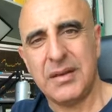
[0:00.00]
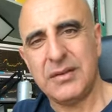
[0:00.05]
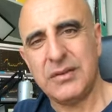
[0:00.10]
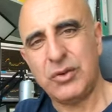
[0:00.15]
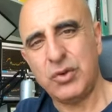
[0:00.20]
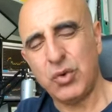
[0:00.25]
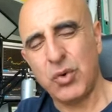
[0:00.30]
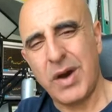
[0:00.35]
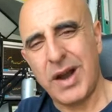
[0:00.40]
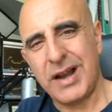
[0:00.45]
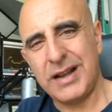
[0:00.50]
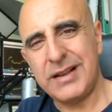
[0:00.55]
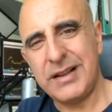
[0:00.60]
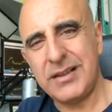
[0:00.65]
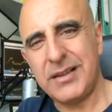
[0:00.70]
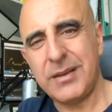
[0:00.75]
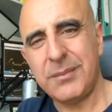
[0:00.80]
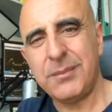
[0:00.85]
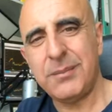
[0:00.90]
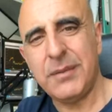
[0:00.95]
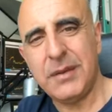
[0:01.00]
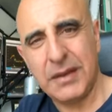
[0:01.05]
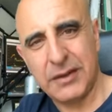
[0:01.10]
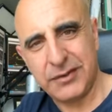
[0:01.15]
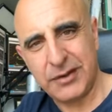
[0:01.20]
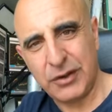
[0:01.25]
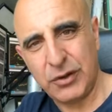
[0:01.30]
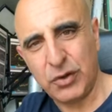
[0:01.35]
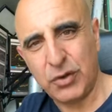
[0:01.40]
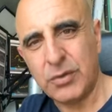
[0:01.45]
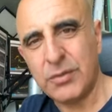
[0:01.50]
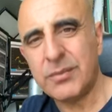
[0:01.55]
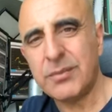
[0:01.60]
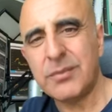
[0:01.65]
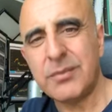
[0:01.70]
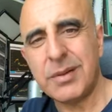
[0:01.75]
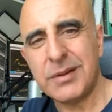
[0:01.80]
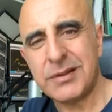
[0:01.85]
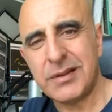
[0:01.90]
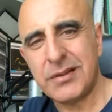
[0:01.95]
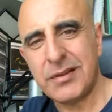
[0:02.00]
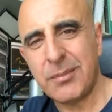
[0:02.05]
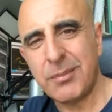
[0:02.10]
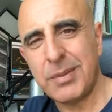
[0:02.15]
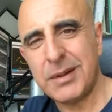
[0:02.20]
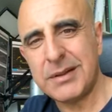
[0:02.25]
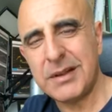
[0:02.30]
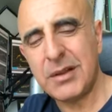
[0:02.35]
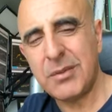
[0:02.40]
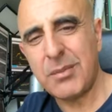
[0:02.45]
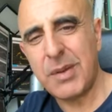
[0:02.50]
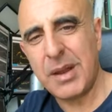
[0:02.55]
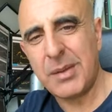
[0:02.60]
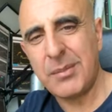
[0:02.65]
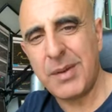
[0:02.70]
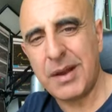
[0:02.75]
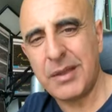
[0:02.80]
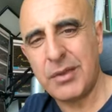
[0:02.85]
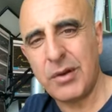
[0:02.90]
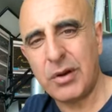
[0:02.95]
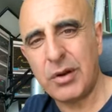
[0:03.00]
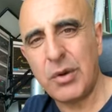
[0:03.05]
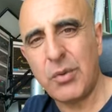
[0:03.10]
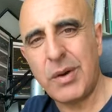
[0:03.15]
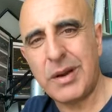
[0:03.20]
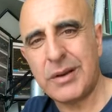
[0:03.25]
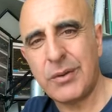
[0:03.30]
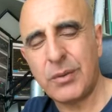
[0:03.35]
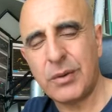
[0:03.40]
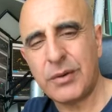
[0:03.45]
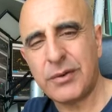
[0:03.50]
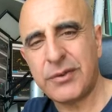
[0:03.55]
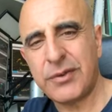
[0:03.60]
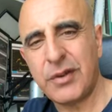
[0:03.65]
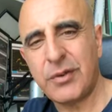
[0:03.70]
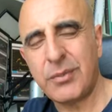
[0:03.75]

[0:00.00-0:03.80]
Do I need them? Yes, I do, but it's embedded in my mind. The only one I want to see